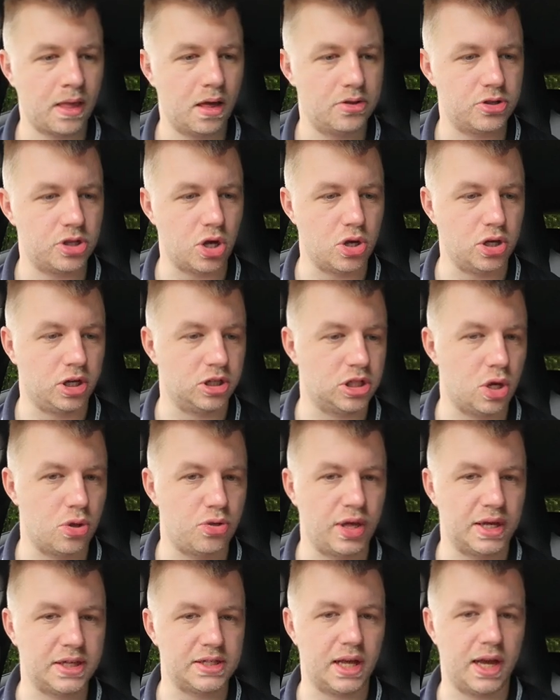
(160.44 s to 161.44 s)
So you can do
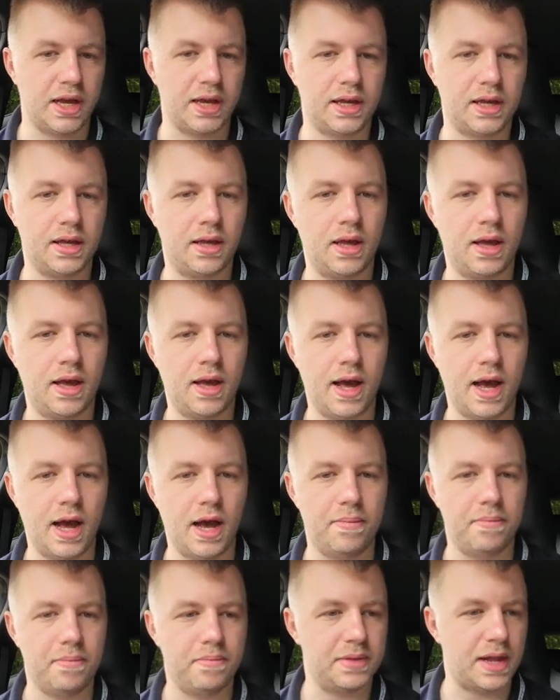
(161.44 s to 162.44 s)
things like
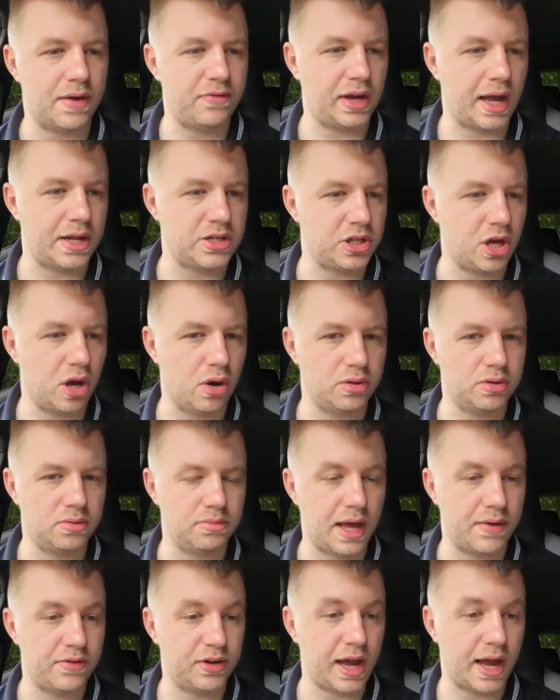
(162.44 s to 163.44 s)
navigate
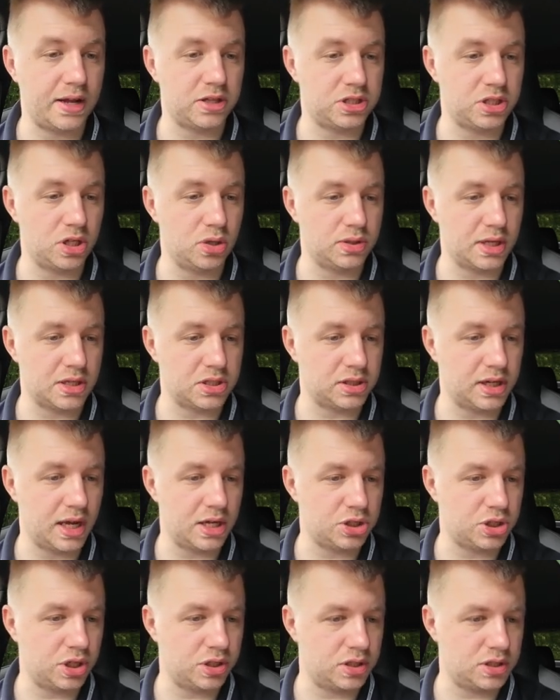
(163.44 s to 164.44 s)
to
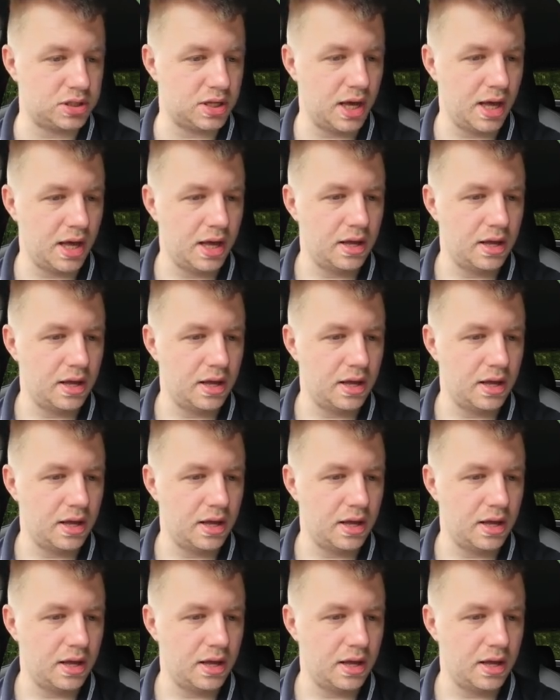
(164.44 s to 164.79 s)
destinations,